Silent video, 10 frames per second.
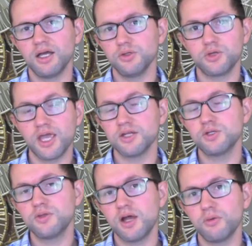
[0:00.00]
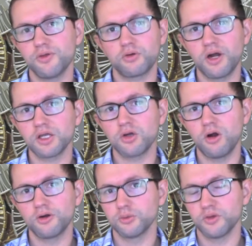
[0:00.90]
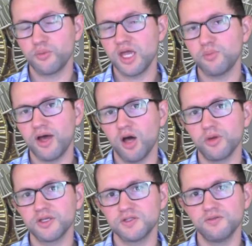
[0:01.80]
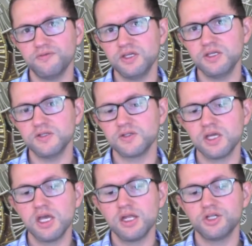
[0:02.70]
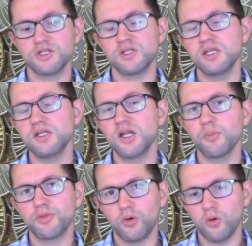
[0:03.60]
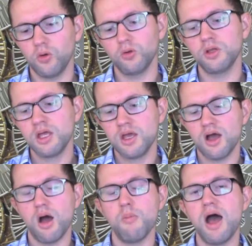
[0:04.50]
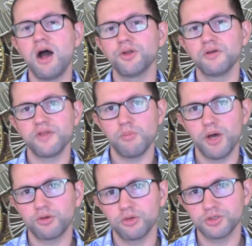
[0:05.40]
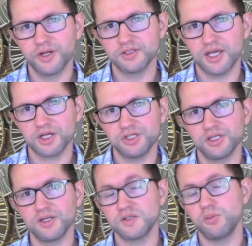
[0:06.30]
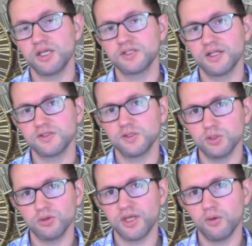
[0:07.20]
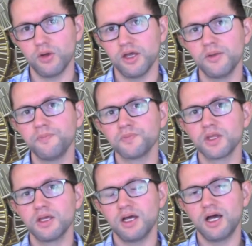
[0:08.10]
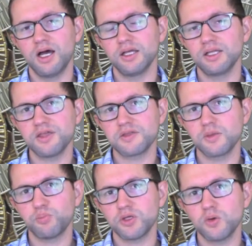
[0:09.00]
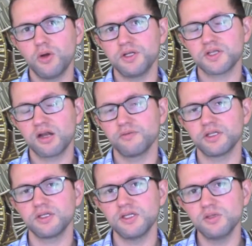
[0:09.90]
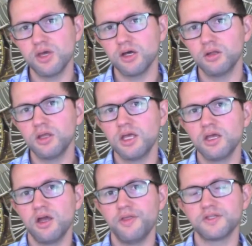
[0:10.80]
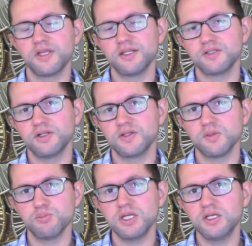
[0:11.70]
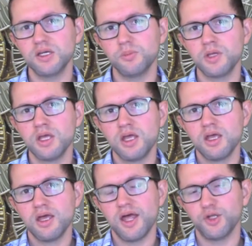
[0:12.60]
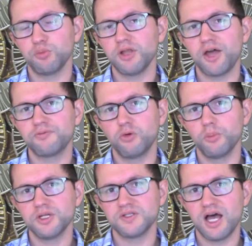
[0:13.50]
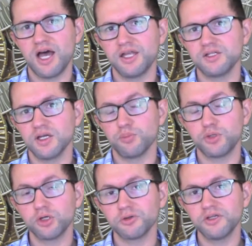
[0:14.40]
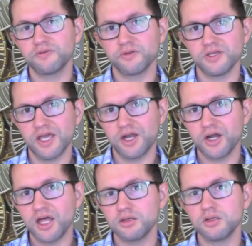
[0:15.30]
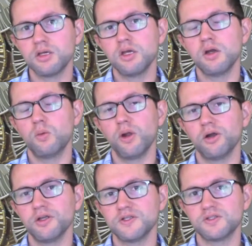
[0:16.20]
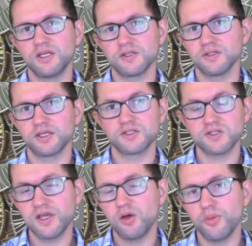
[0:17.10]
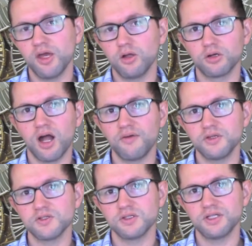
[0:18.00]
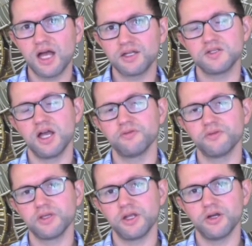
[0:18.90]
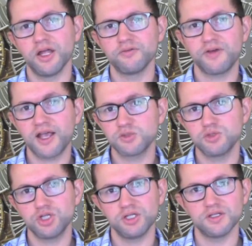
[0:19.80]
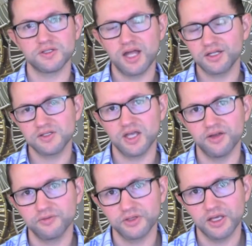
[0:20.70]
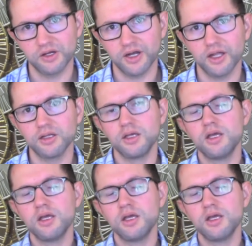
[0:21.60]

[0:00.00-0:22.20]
You can't do that with a credit card or with PayPal because the fees just eat up the whole amount of that microtransaction. It doesn't make sense to do it that way. I think that Bitcoin is kind of like email in the sense that it's a medium and a platform designed purely for the internet, whereas things like snail mail are obviously not designed for the internet. Fax machines, not designed for the internet.